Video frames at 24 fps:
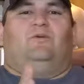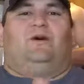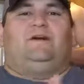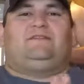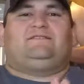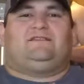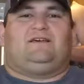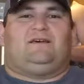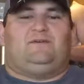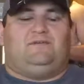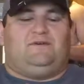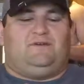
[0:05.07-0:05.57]

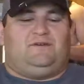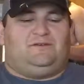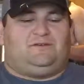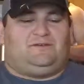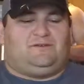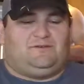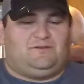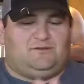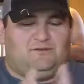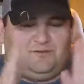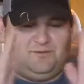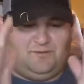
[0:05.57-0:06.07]
What's up,
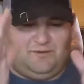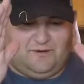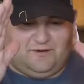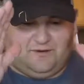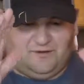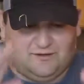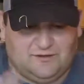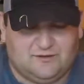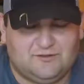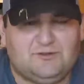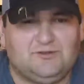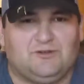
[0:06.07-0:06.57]
YouTube?
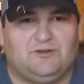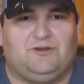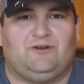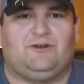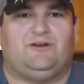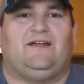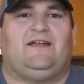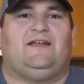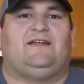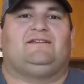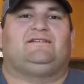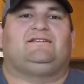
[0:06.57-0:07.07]
Glenn
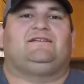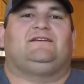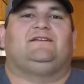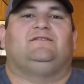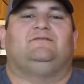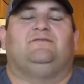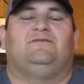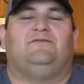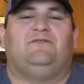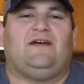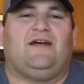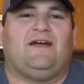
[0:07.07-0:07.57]
Hernandez
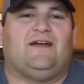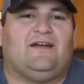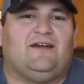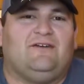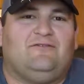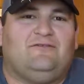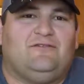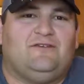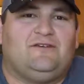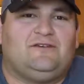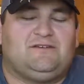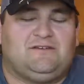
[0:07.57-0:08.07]
here with Fat
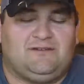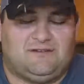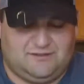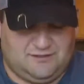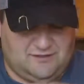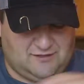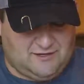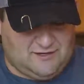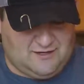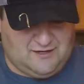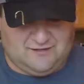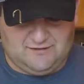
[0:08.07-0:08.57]
Guy Fishing.
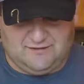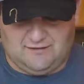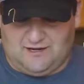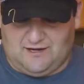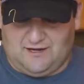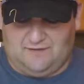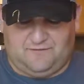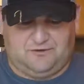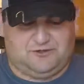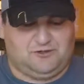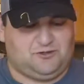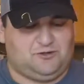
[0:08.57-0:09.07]
Today's
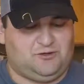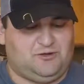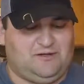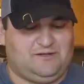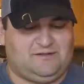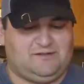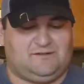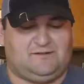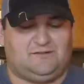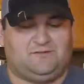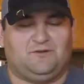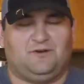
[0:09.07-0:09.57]
kind of a
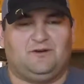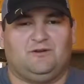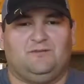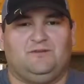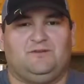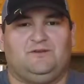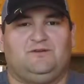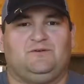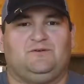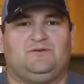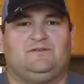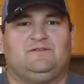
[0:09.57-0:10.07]
treat. We're going
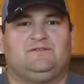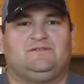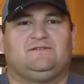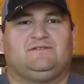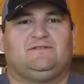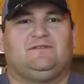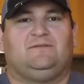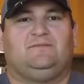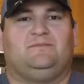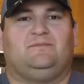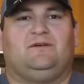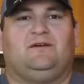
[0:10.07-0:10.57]
to be doing
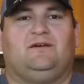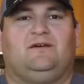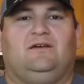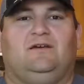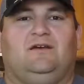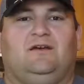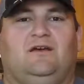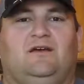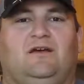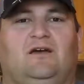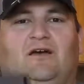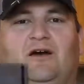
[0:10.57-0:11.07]
some
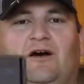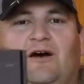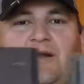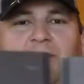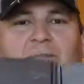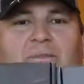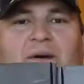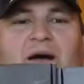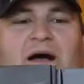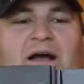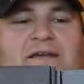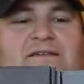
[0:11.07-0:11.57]

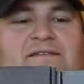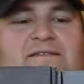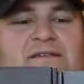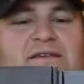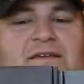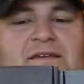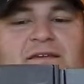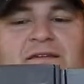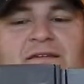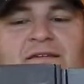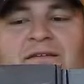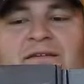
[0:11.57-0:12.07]

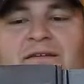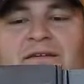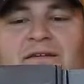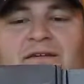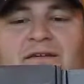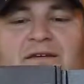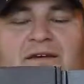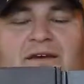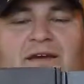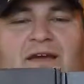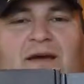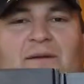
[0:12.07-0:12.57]
unboxing.
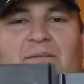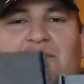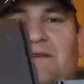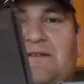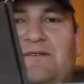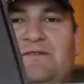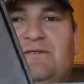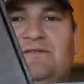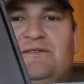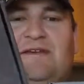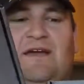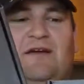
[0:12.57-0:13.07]
I got
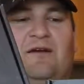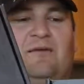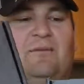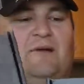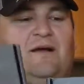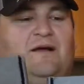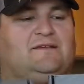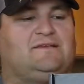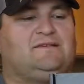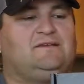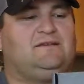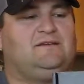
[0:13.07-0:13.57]
mystery tackle
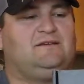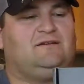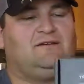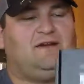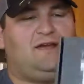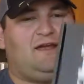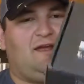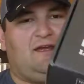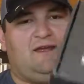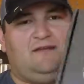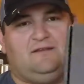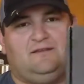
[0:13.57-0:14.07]
box
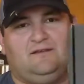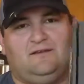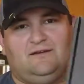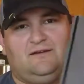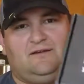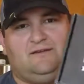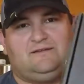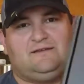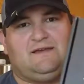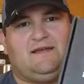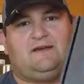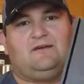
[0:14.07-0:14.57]
here and
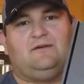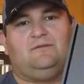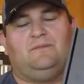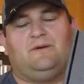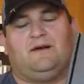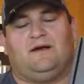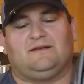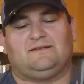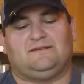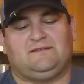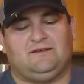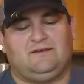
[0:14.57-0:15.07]
lucky tackle
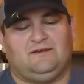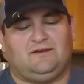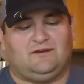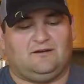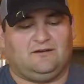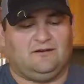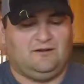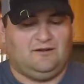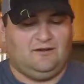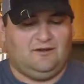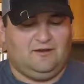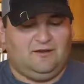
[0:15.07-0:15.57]
box here.
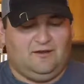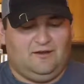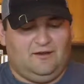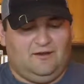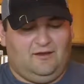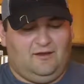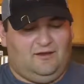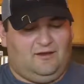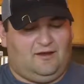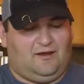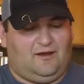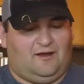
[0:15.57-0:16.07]

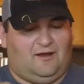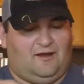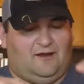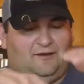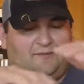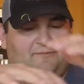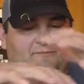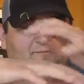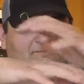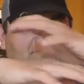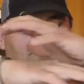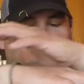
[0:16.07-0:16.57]

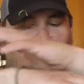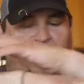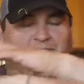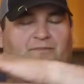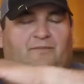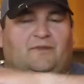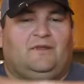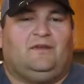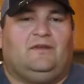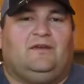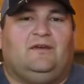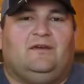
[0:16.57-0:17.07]
Now
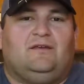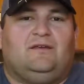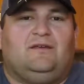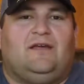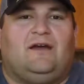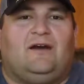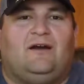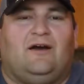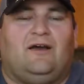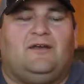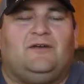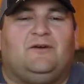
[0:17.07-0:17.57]

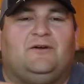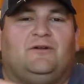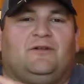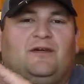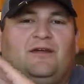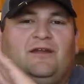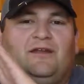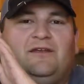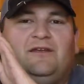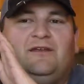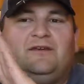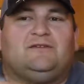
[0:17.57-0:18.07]
I know a
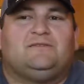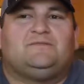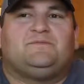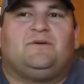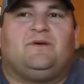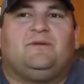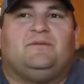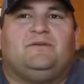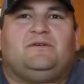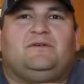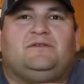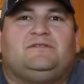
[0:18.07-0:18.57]
lot of you guys
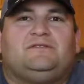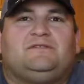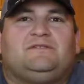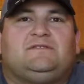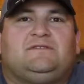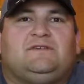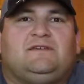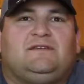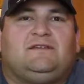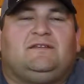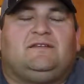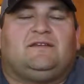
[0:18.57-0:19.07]
probably used to
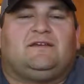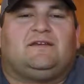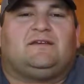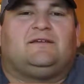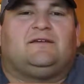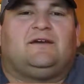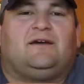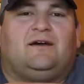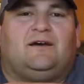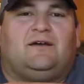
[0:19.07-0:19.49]
seeing like